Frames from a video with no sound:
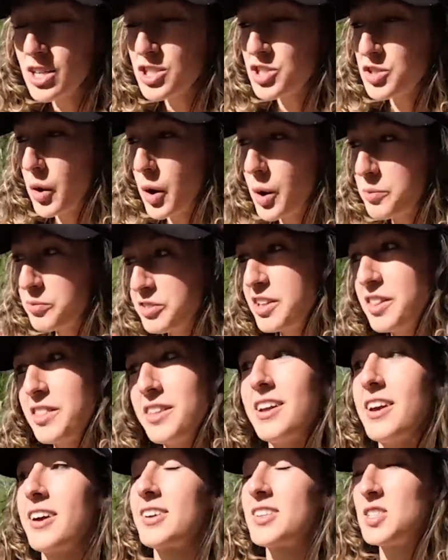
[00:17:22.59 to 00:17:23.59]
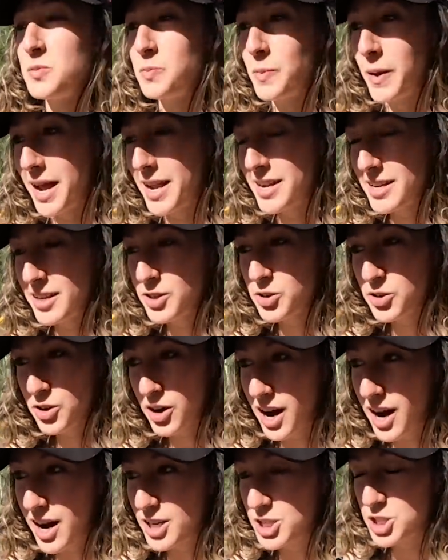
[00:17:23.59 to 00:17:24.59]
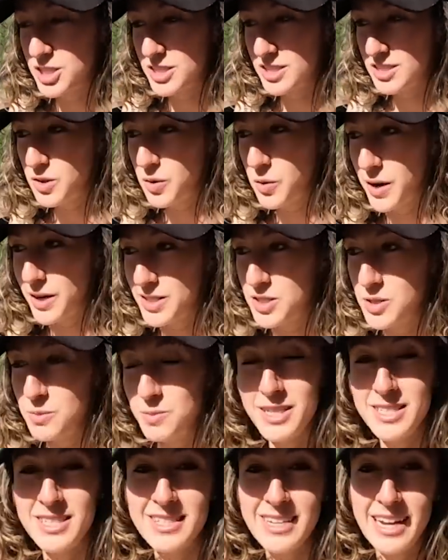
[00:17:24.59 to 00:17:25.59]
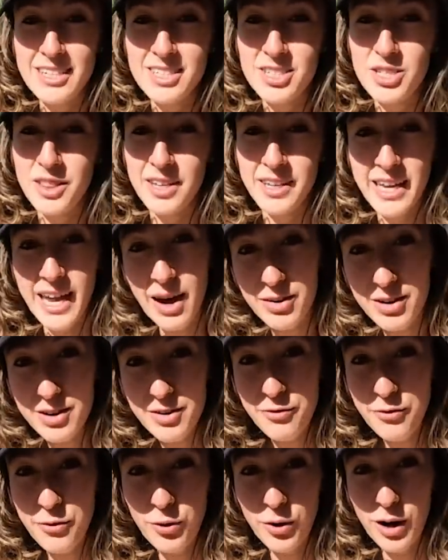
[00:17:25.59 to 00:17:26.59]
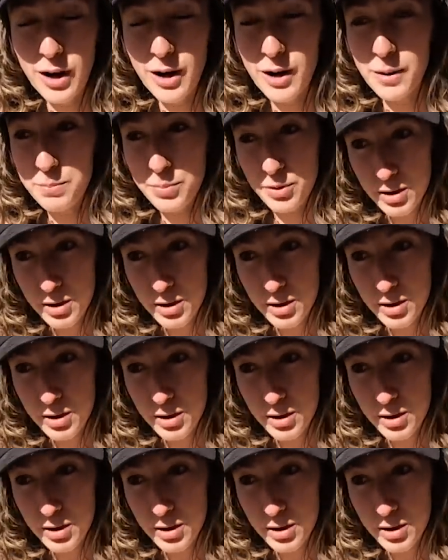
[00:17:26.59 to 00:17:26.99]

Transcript: So hopefully the expanded garage is going to be sent to the county for